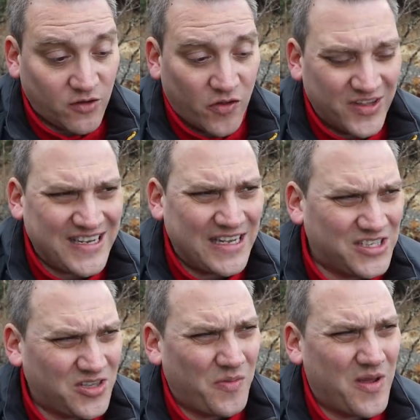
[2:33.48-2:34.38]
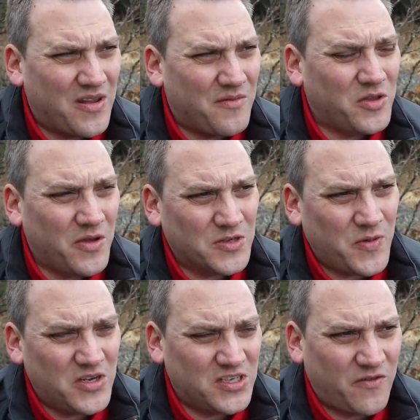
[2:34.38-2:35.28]
I've got the 10 stop in and I'm doing
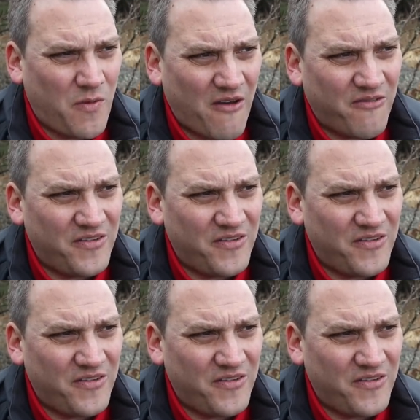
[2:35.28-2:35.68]
exposures of about